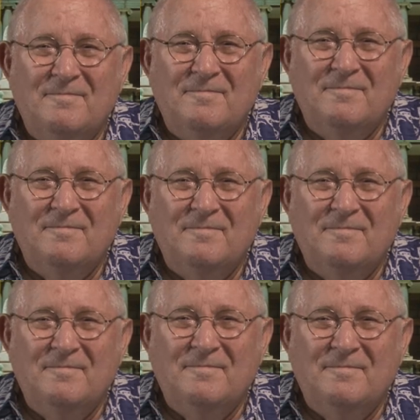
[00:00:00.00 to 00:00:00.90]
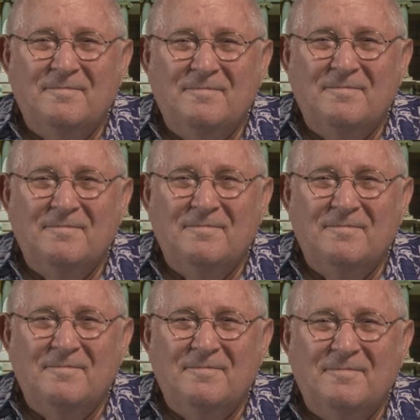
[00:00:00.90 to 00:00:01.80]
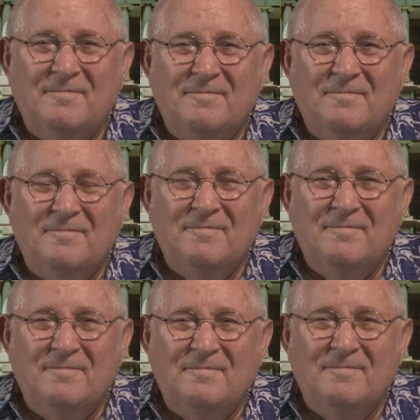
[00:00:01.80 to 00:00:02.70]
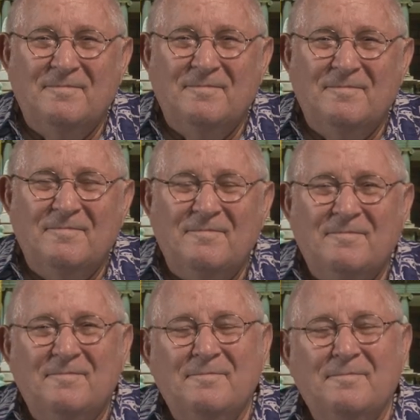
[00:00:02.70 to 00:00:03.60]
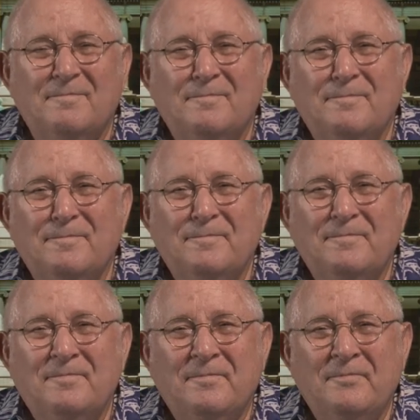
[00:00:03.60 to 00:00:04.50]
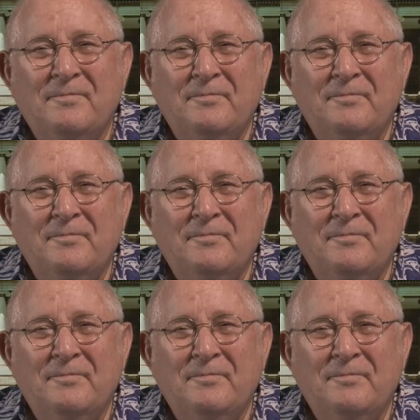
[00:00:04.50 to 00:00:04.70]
(silent)